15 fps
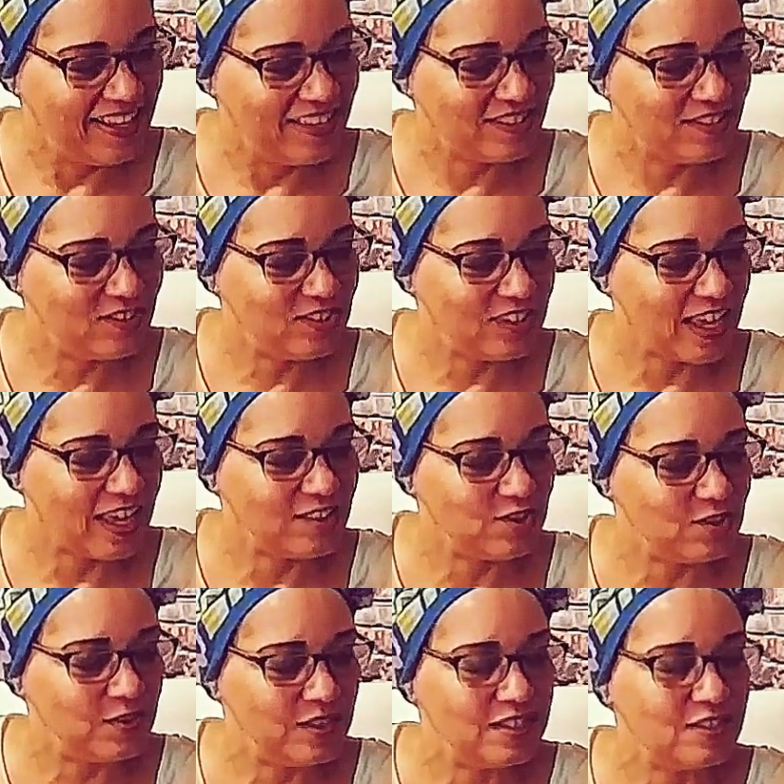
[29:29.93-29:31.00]
So
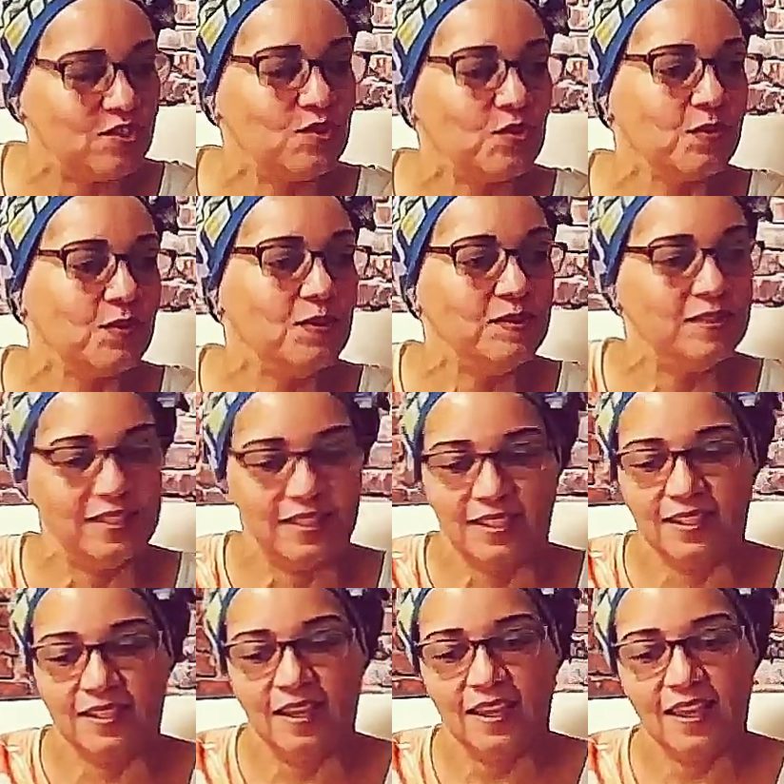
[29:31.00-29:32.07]
Jaju is
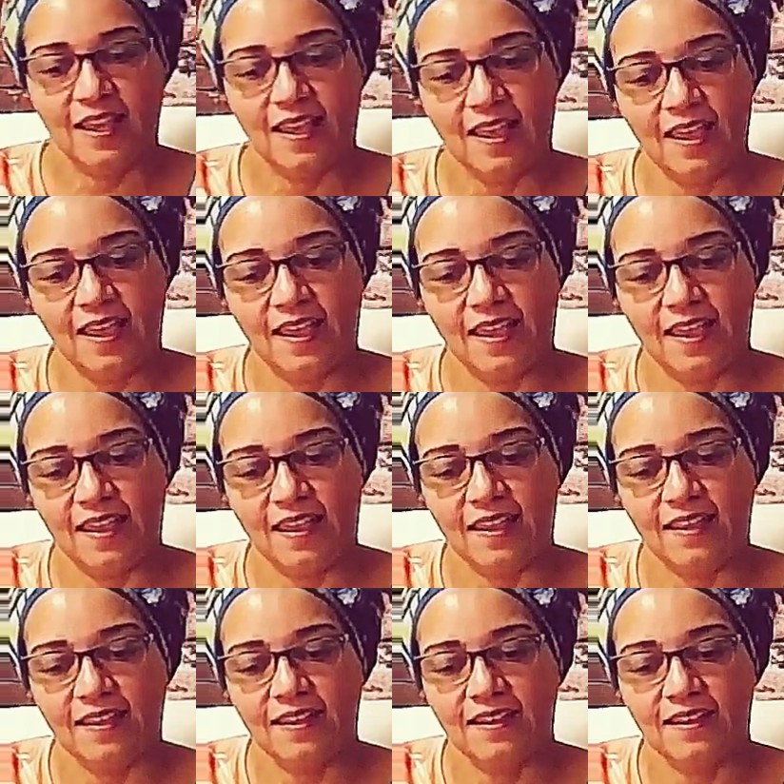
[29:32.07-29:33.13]
truly
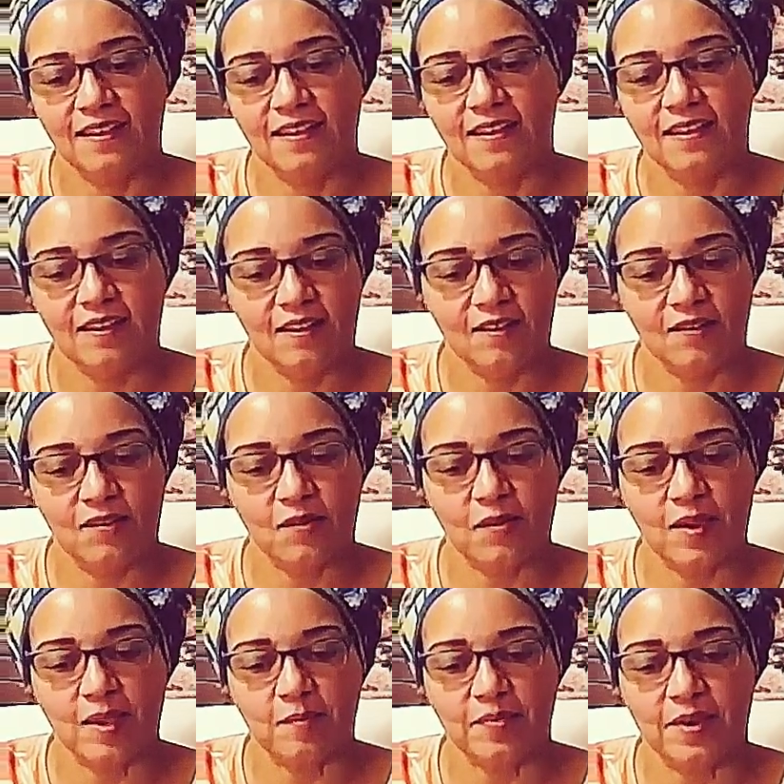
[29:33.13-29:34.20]
a
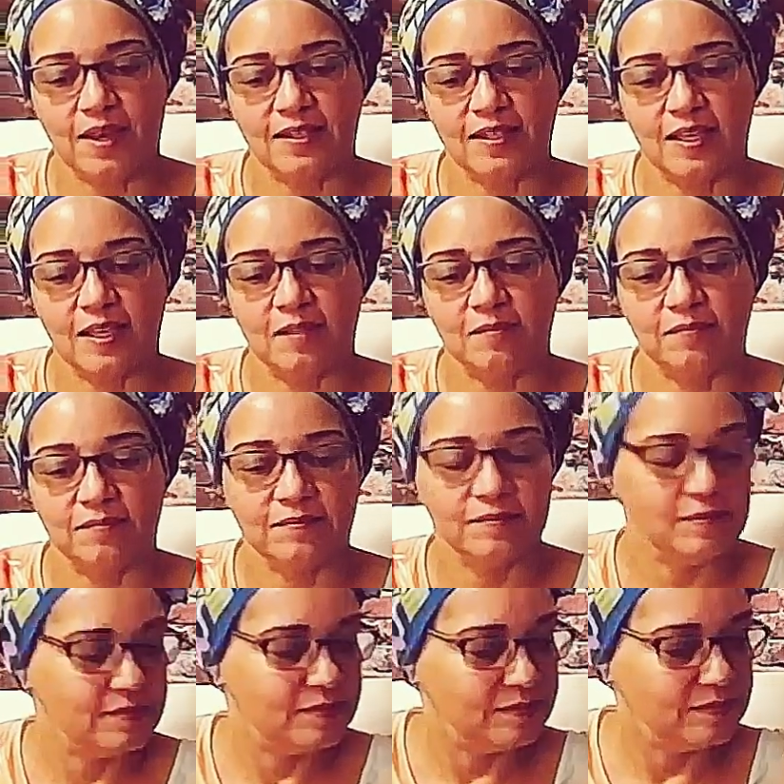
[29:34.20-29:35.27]
grandpa name.
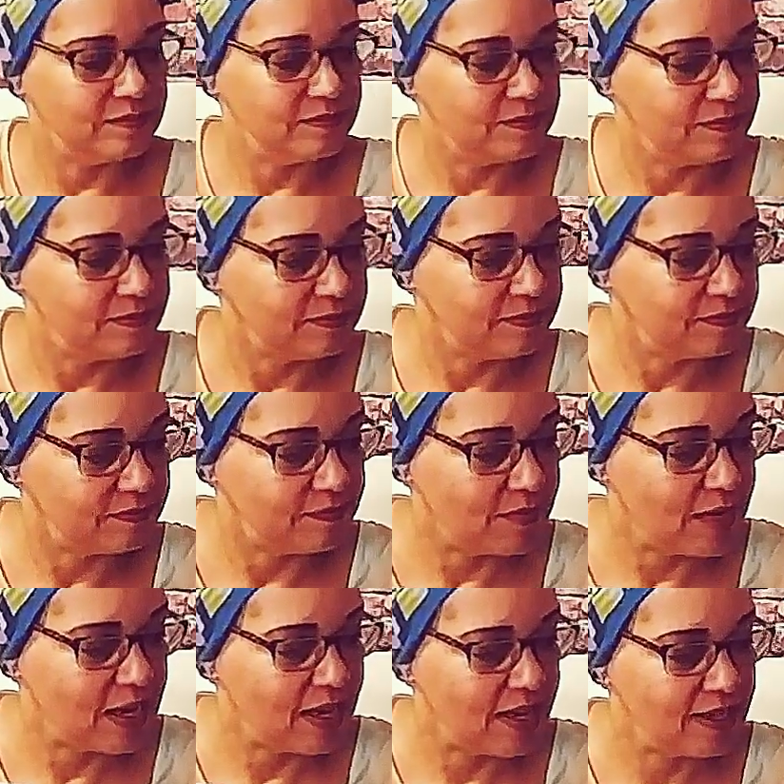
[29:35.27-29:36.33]

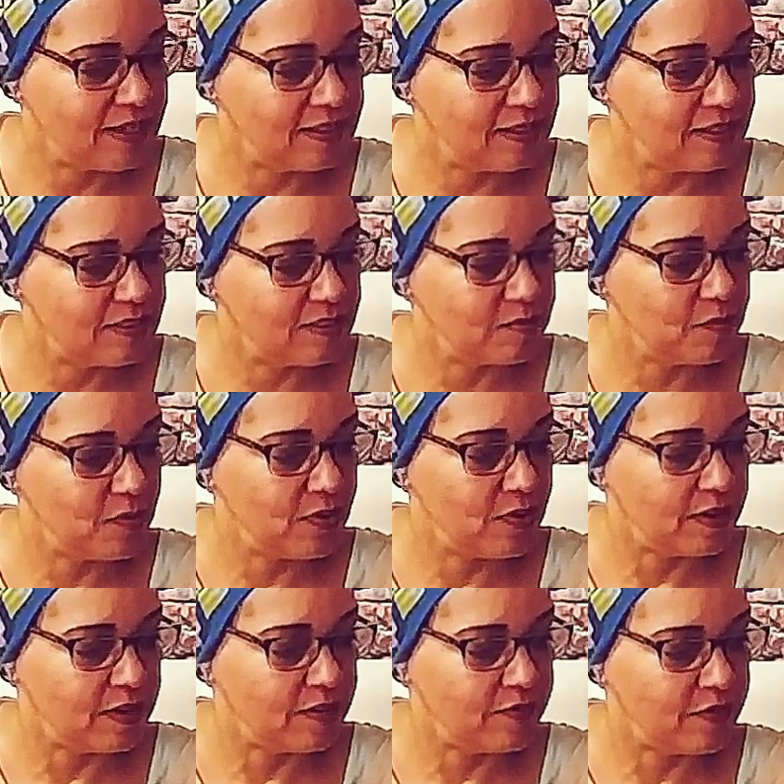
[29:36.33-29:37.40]
Mine is more
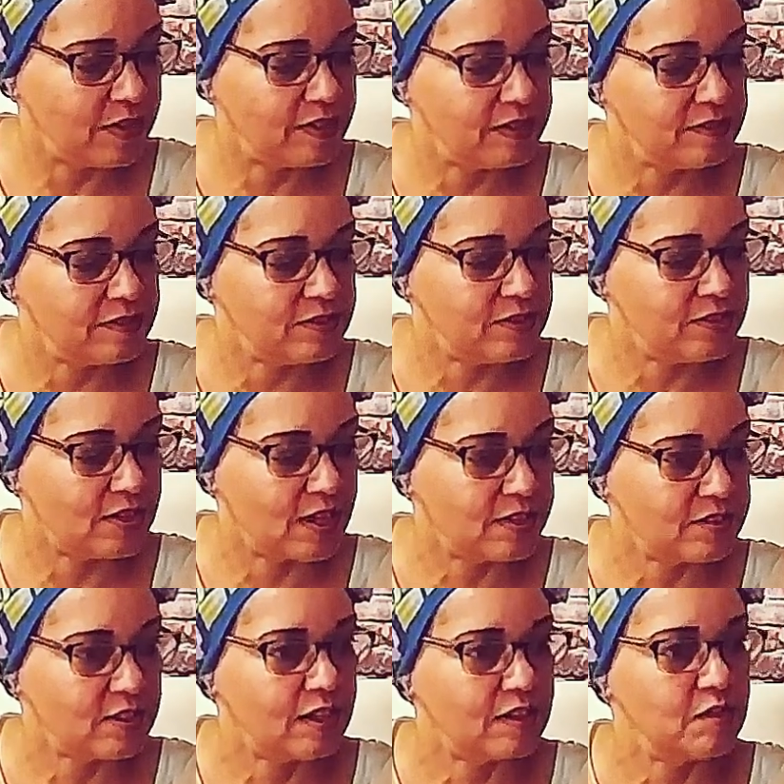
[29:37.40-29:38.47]
of a
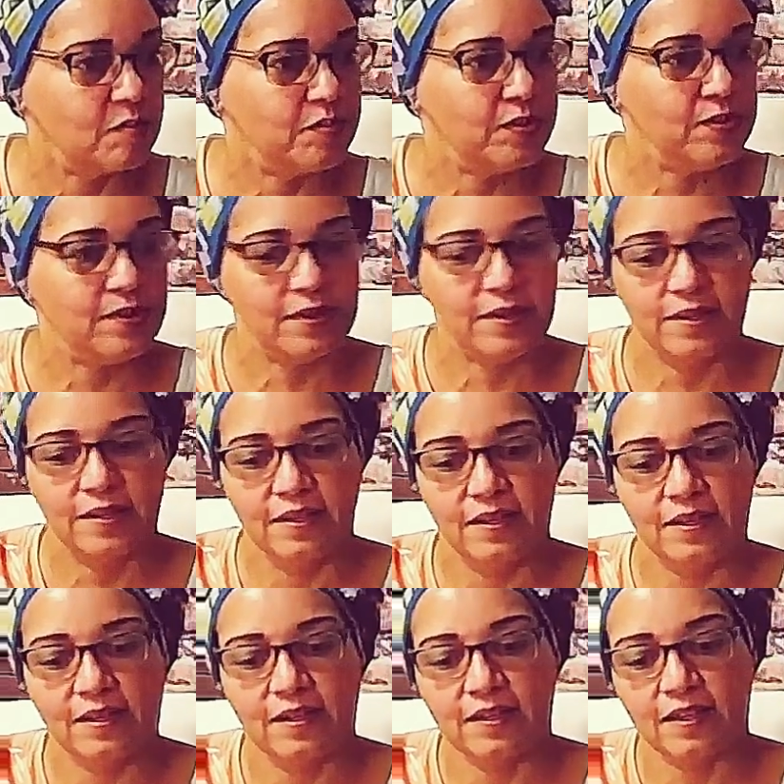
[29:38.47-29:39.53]
Jaja Gabor
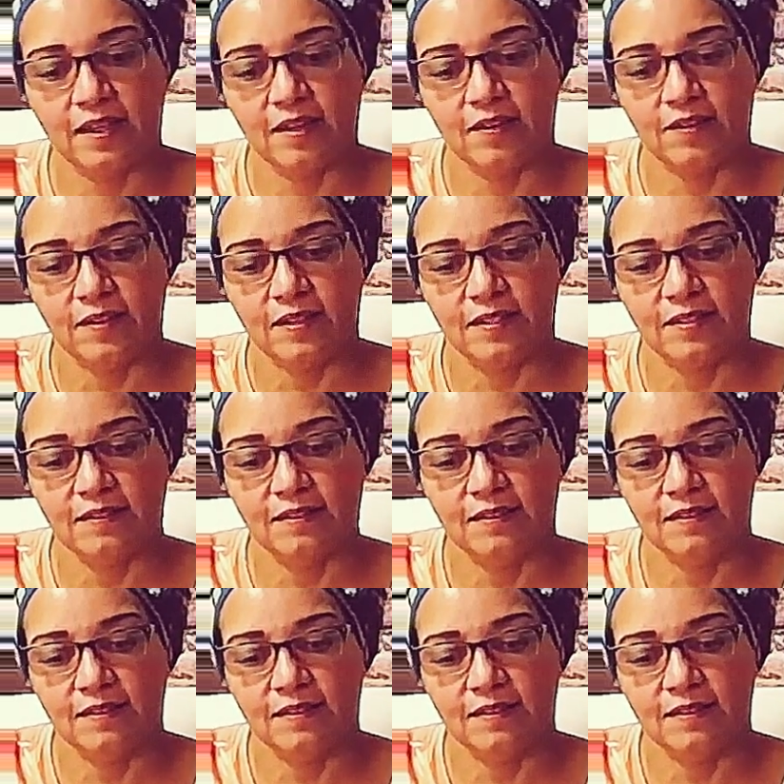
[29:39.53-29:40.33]
Hungarian